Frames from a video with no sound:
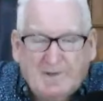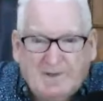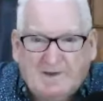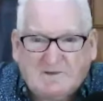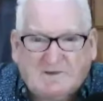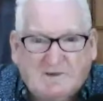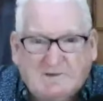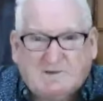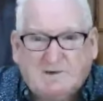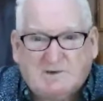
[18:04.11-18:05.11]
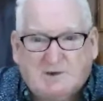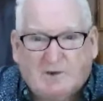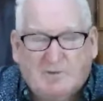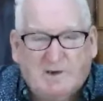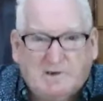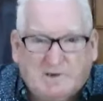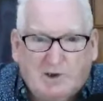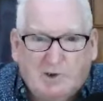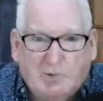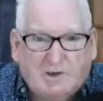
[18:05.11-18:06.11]
They are citizens of there, so
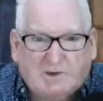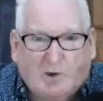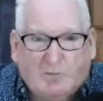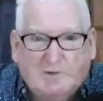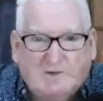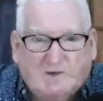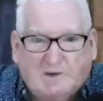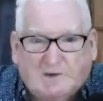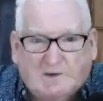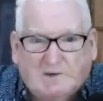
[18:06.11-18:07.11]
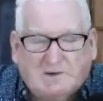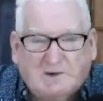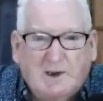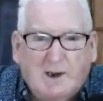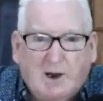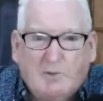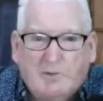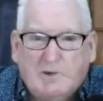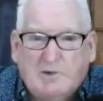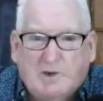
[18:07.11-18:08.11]
you are sovereign citizens of
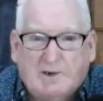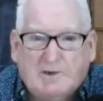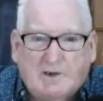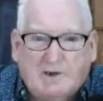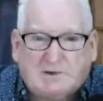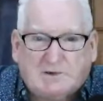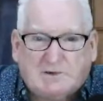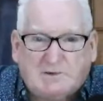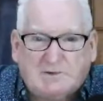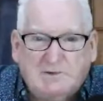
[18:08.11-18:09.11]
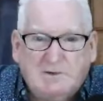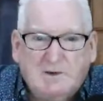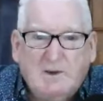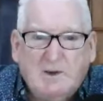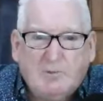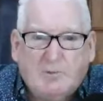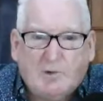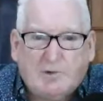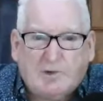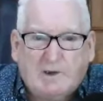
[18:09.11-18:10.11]
the United Nations.
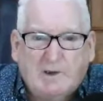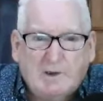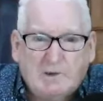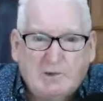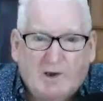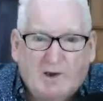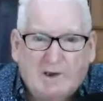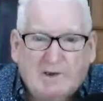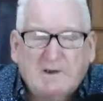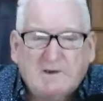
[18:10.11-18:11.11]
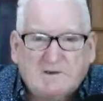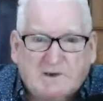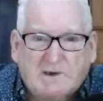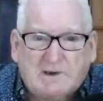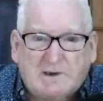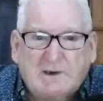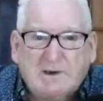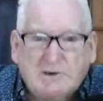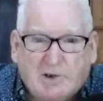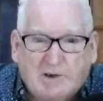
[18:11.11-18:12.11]
Filthy, lying, stinking
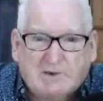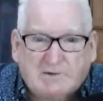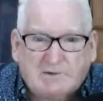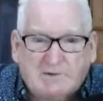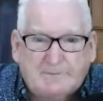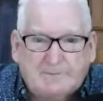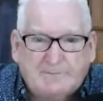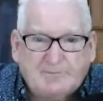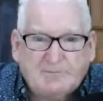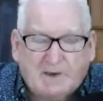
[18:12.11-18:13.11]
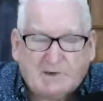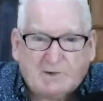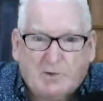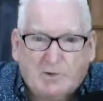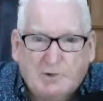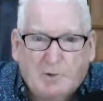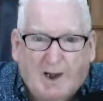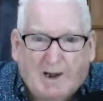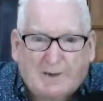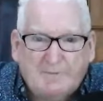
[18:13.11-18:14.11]
traitors. That's all you
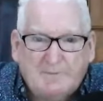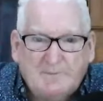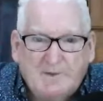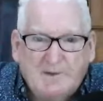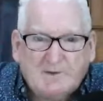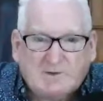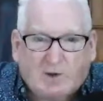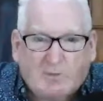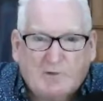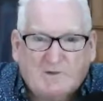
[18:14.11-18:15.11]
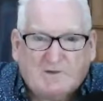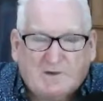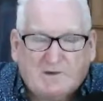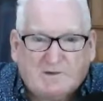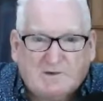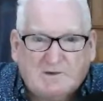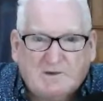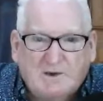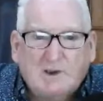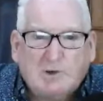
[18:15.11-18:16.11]
are. Sovereign citizens
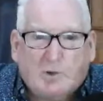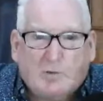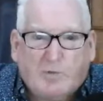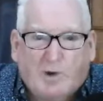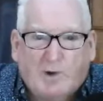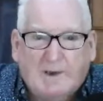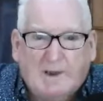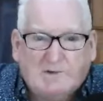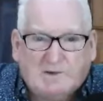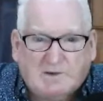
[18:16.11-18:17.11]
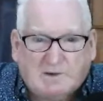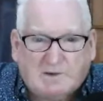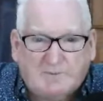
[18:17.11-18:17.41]
to a foreign entity.